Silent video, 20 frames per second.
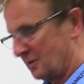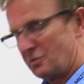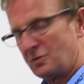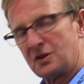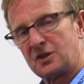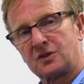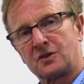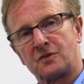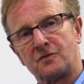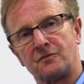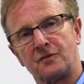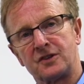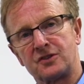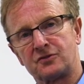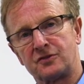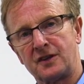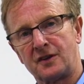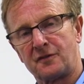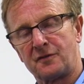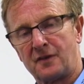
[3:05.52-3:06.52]
which could
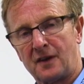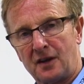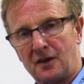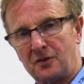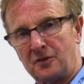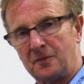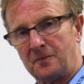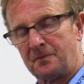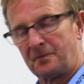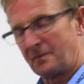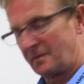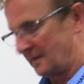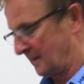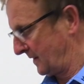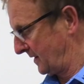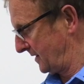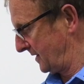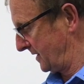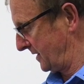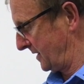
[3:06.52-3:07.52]
restrict flow.
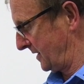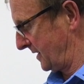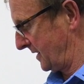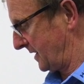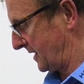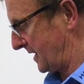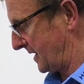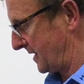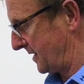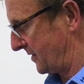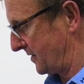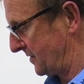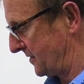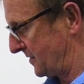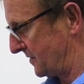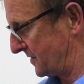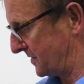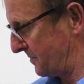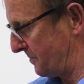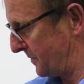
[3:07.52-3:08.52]

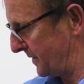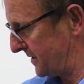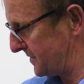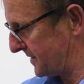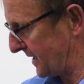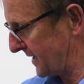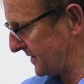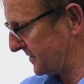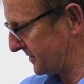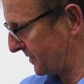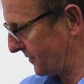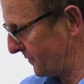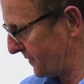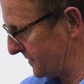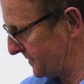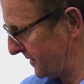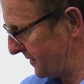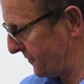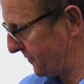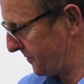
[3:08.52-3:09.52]
Simply test
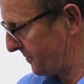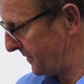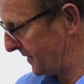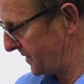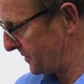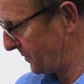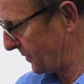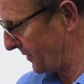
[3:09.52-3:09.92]
obviously from these